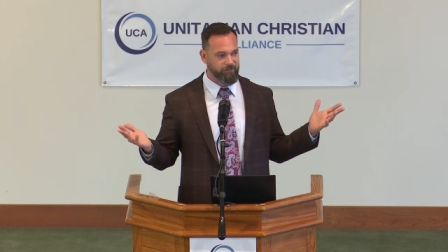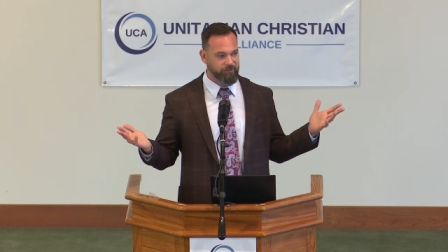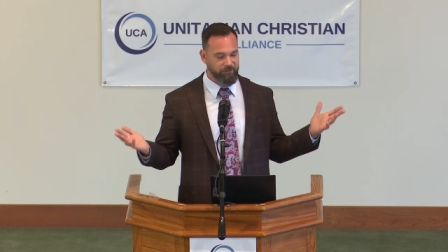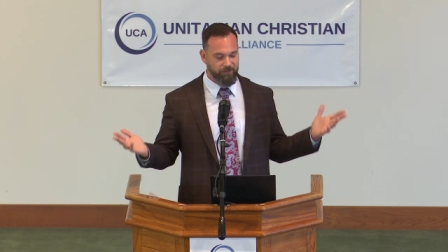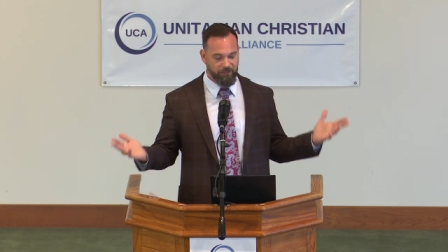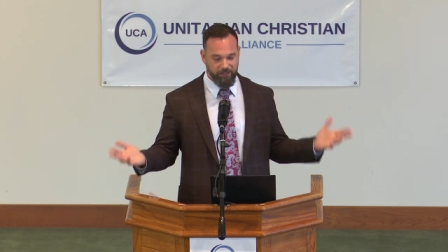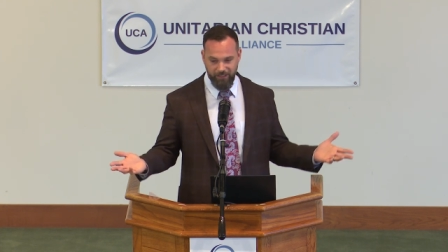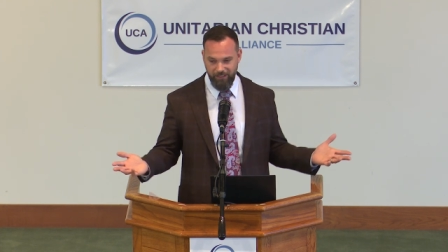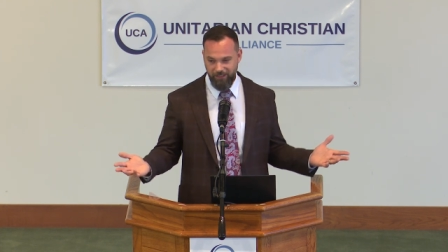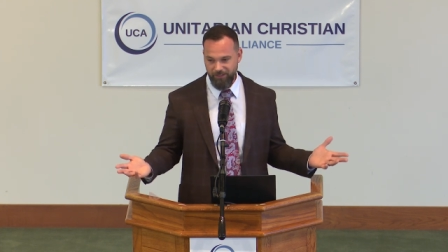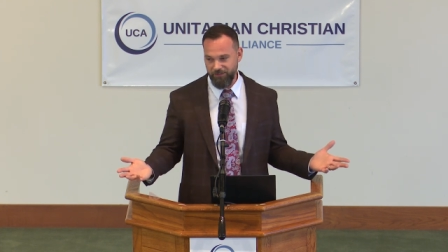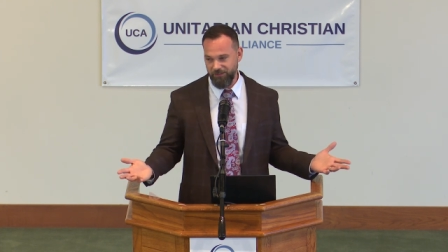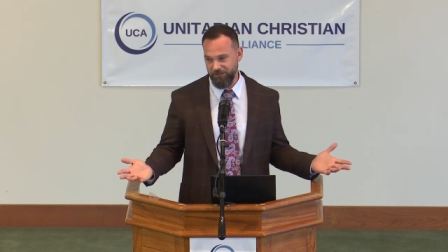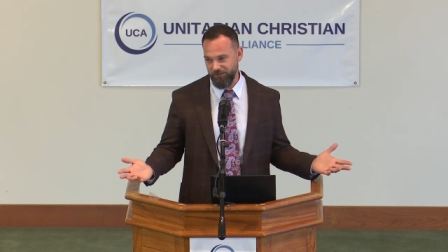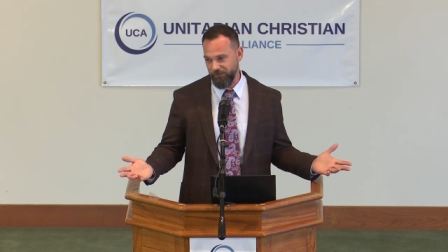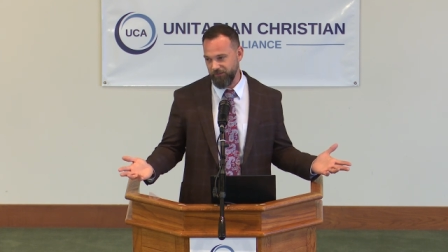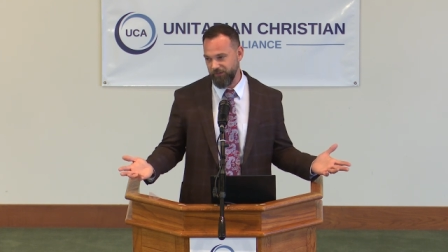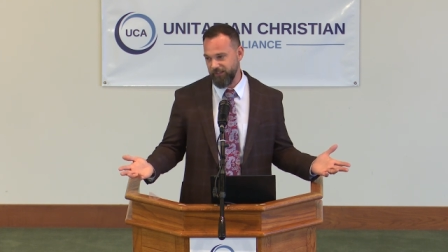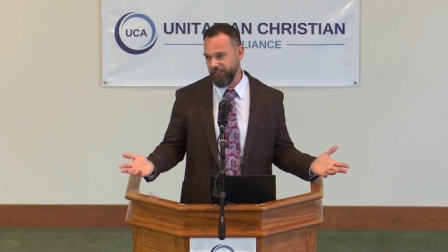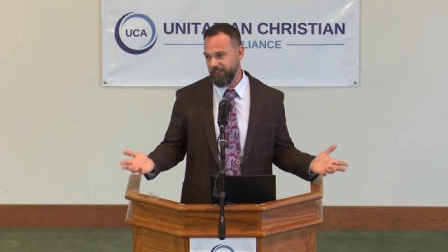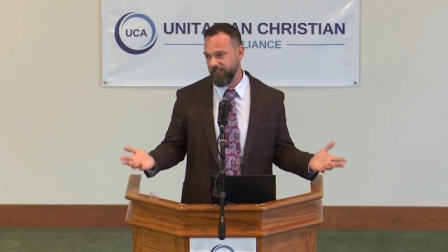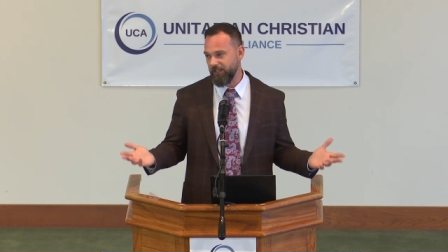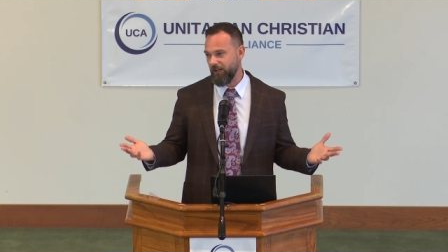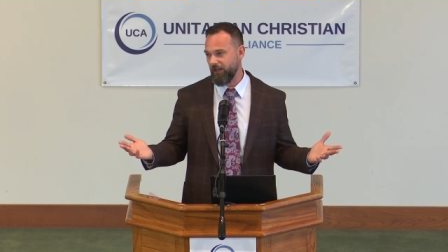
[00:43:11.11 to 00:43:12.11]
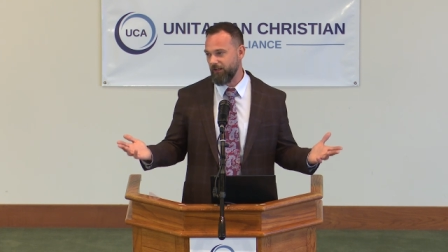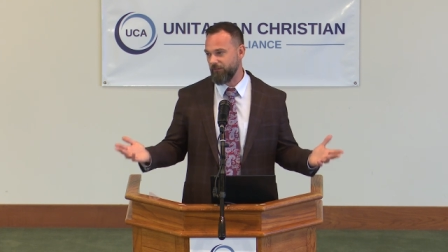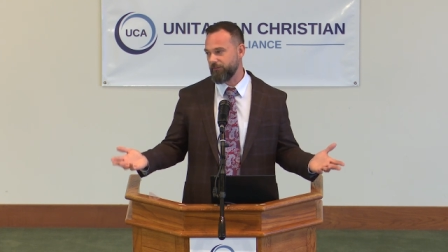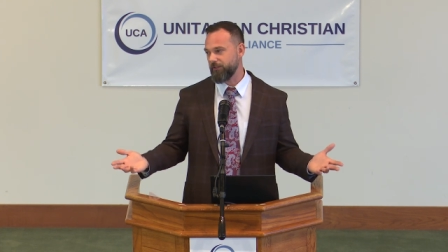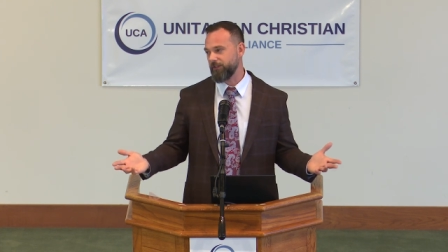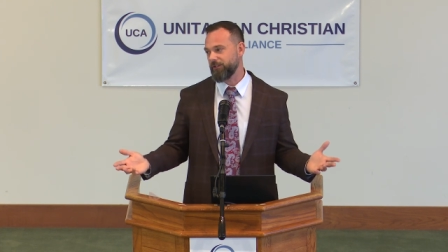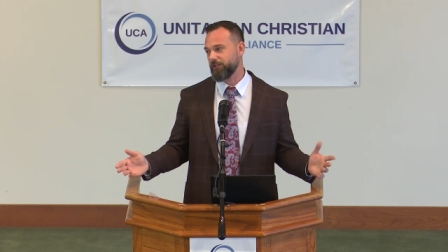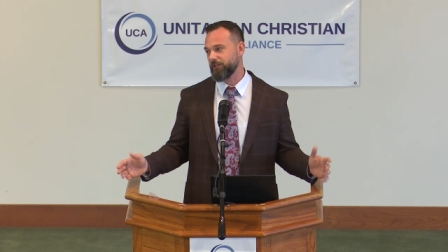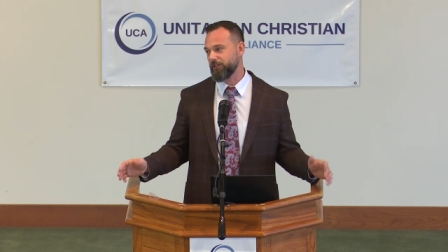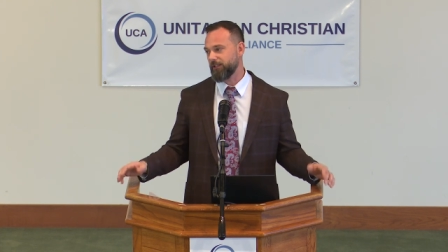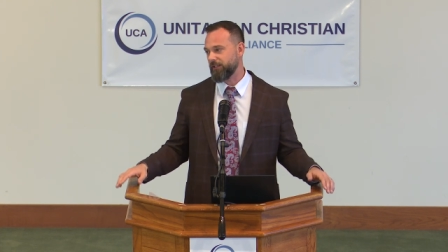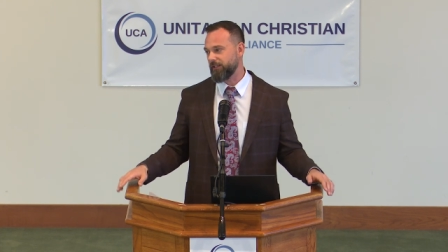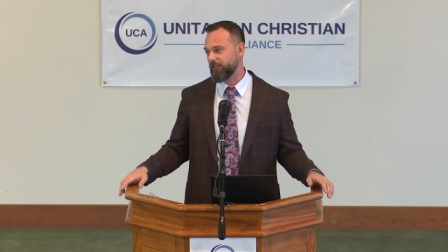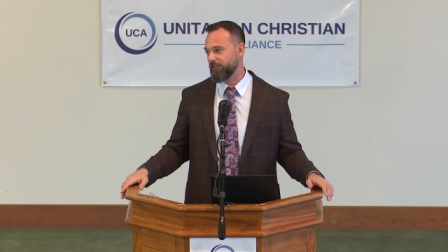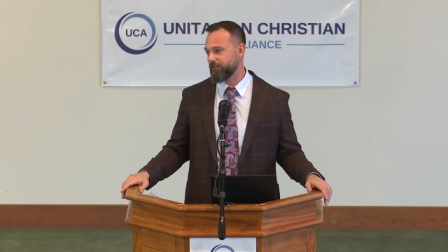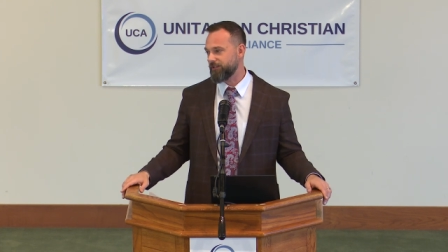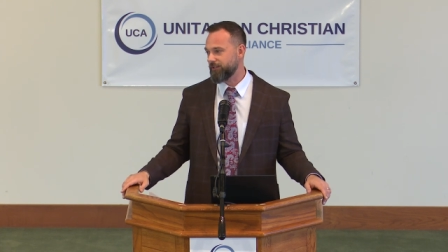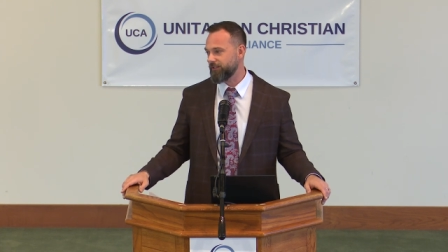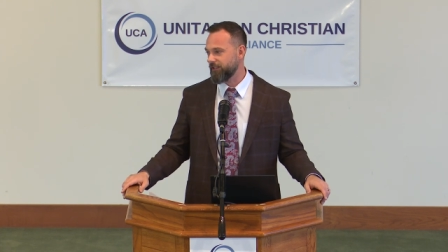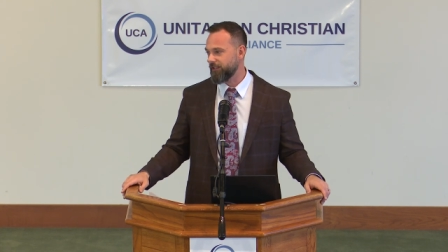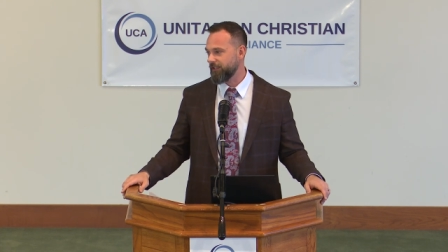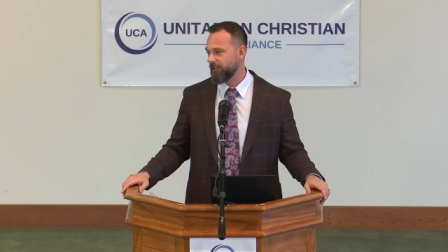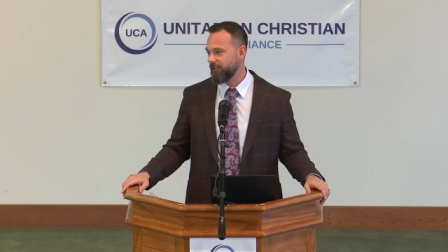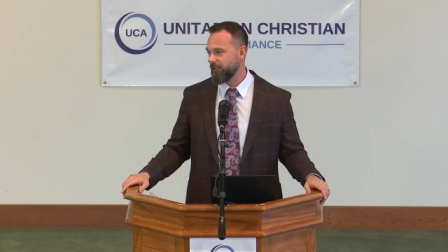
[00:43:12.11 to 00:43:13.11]
the history of the
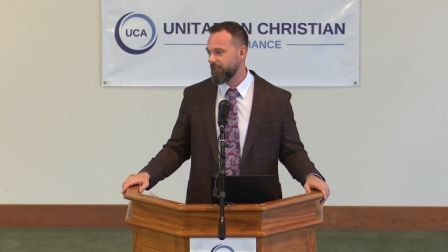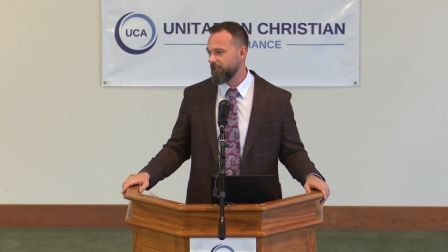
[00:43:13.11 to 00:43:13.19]
church